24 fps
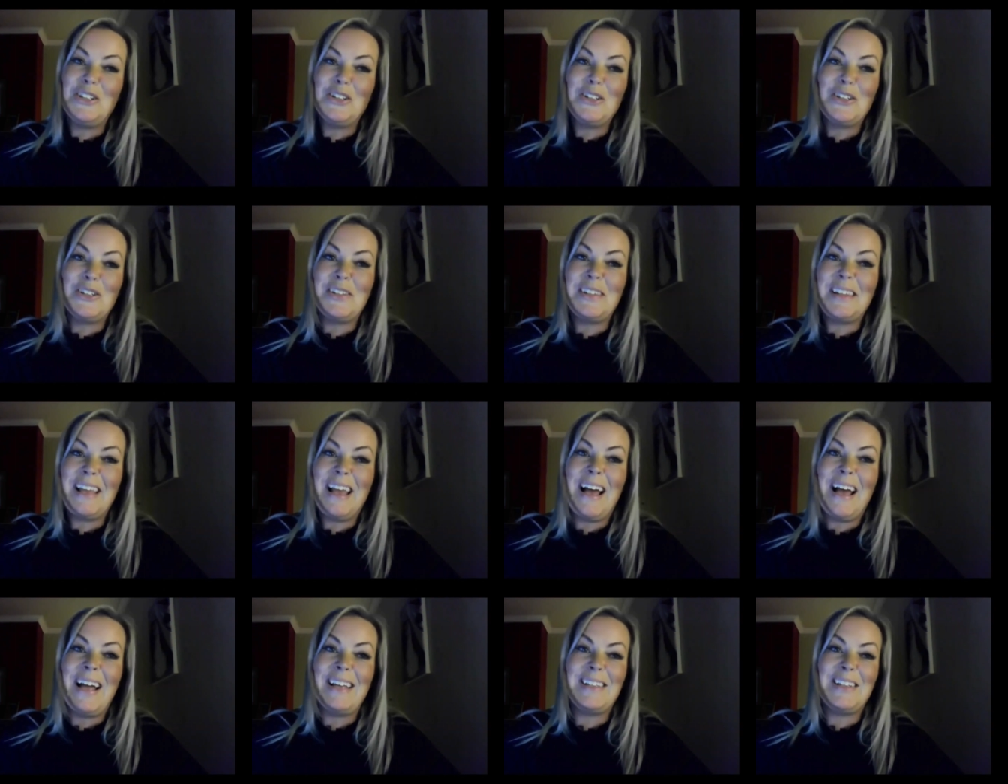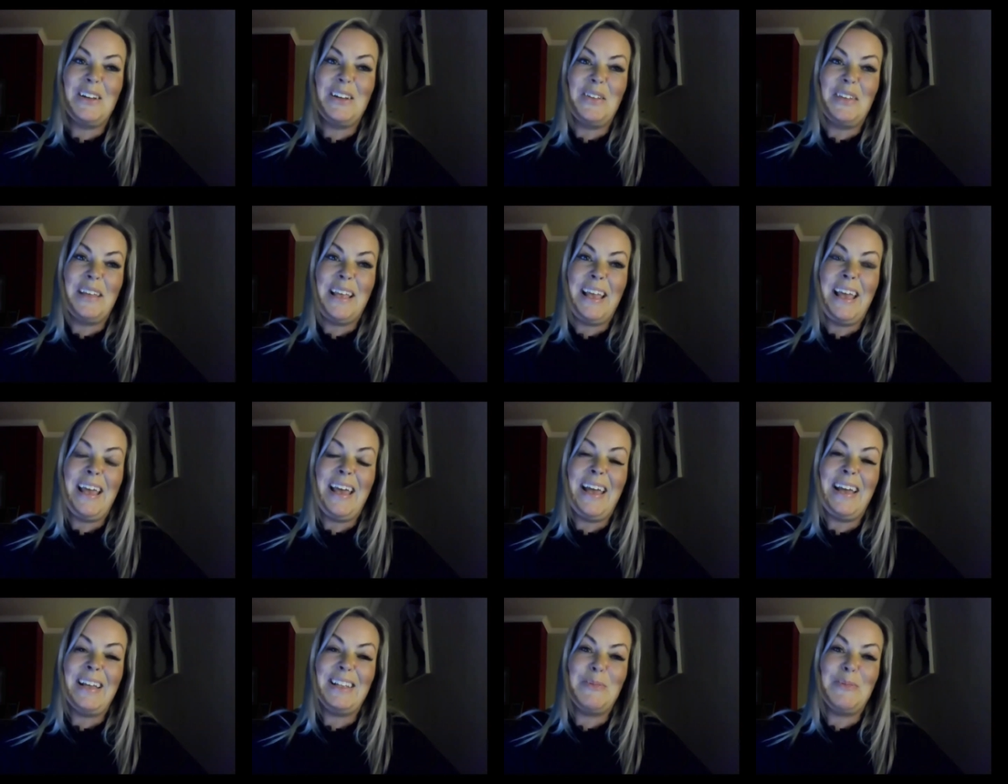is just the last
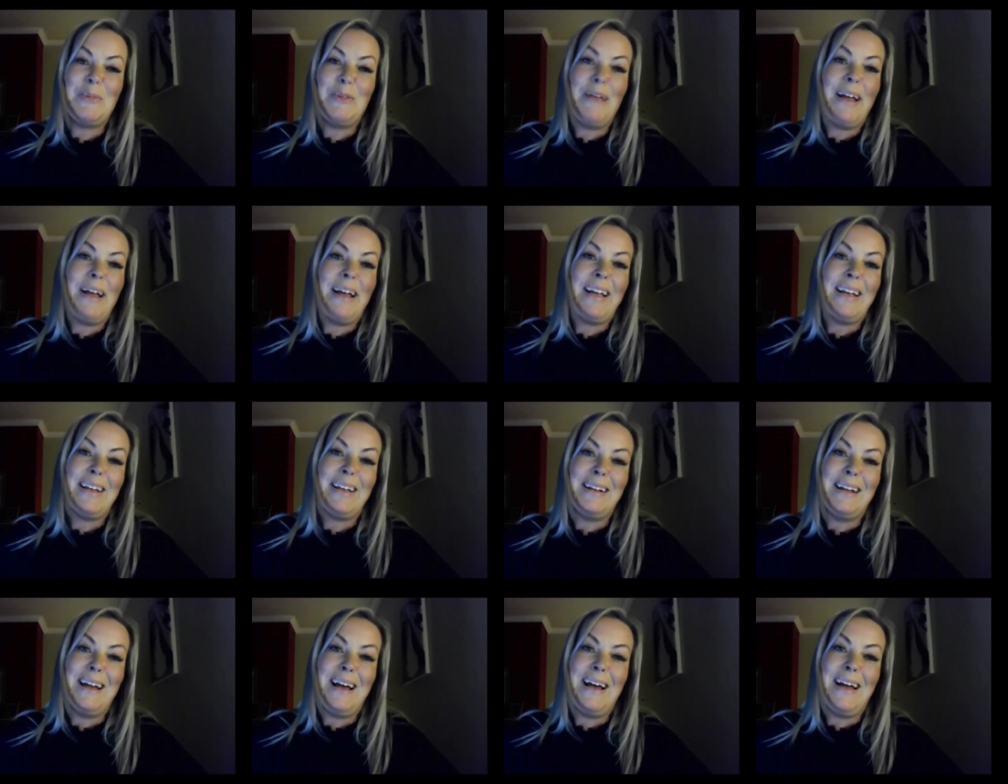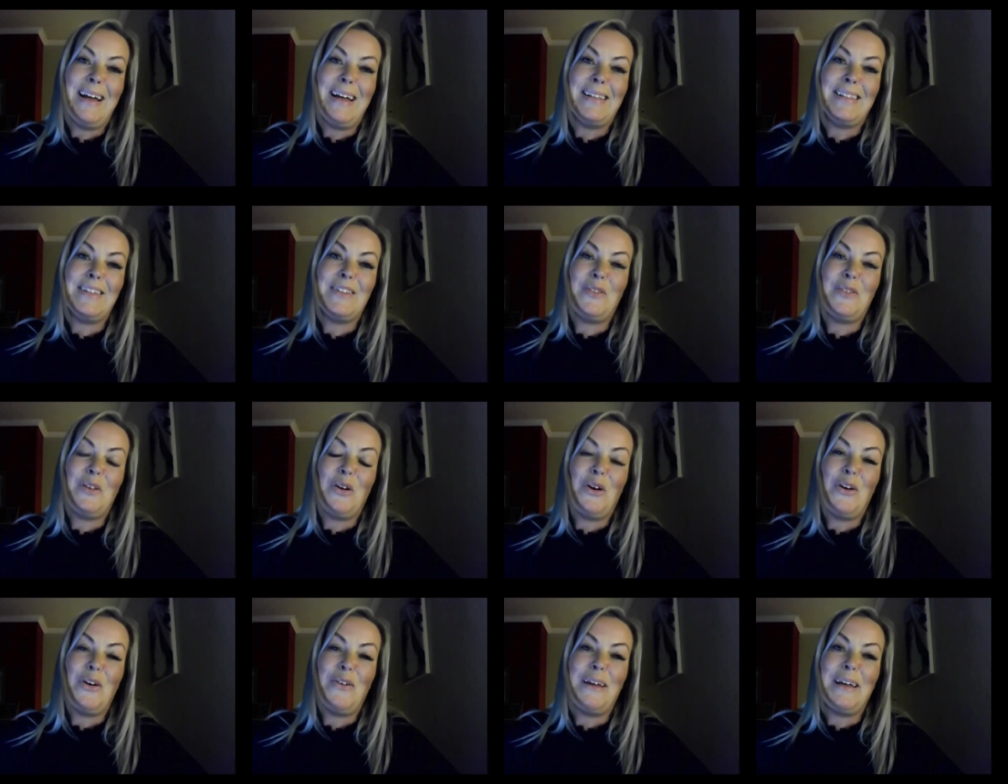on cake to be recognised
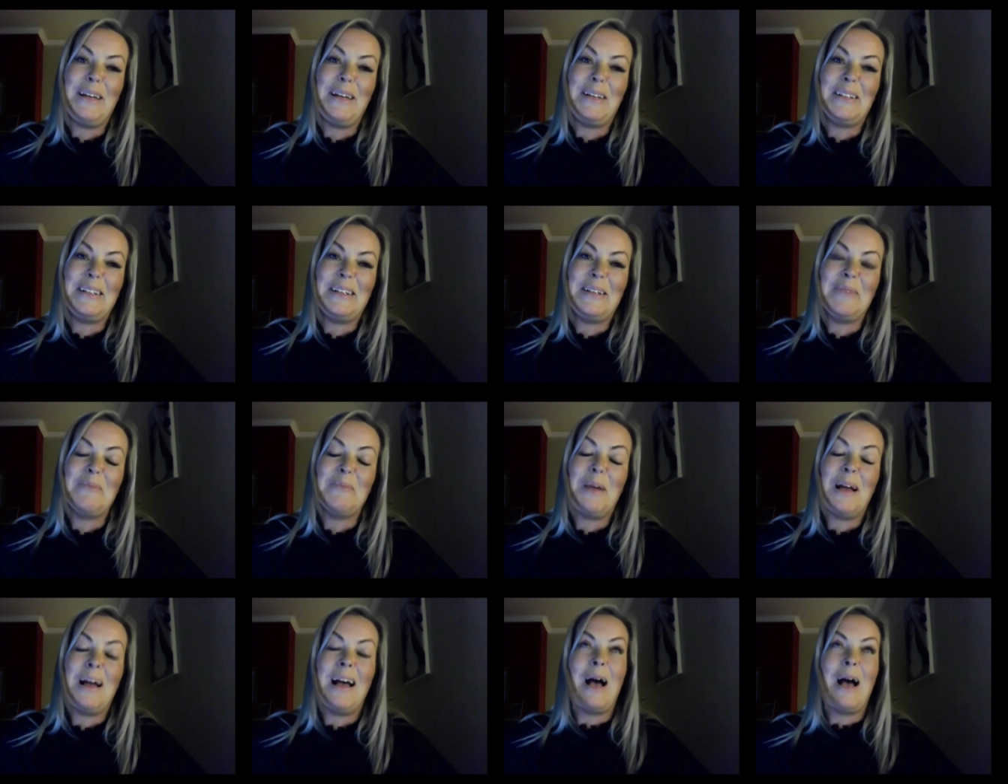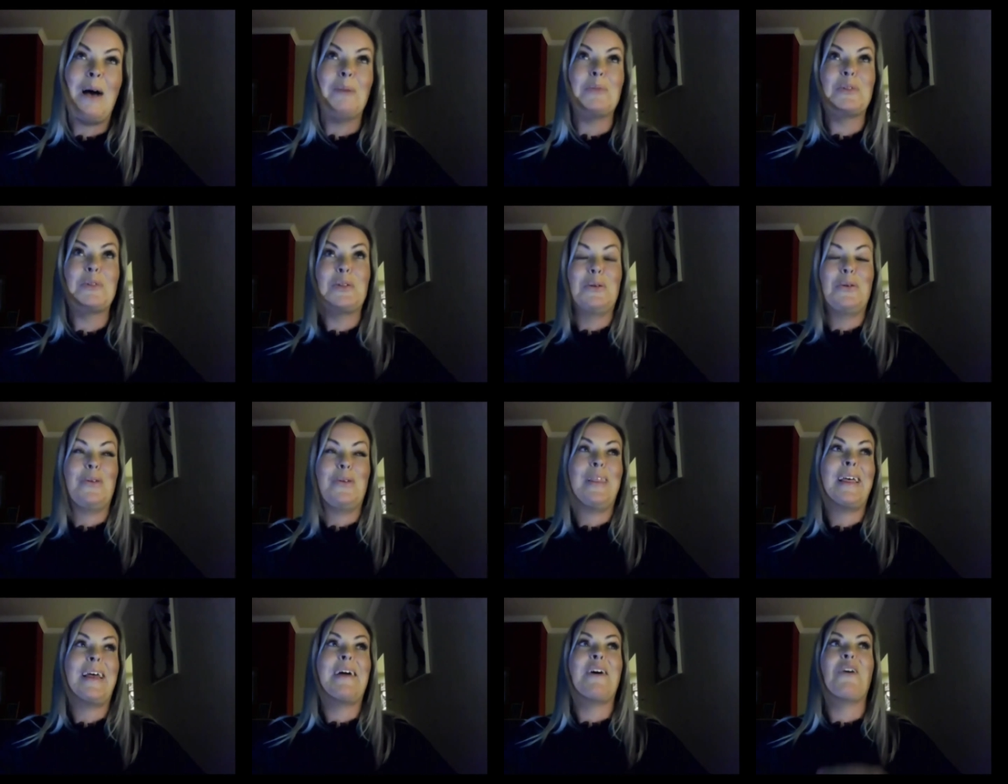for it. I'm
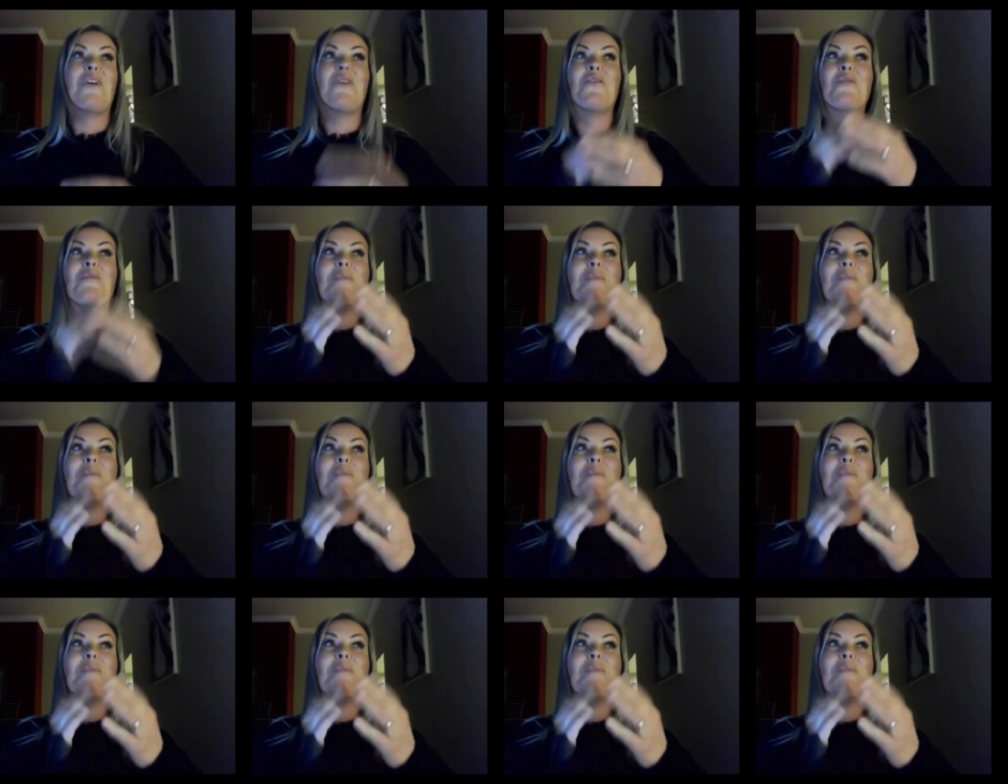absolutely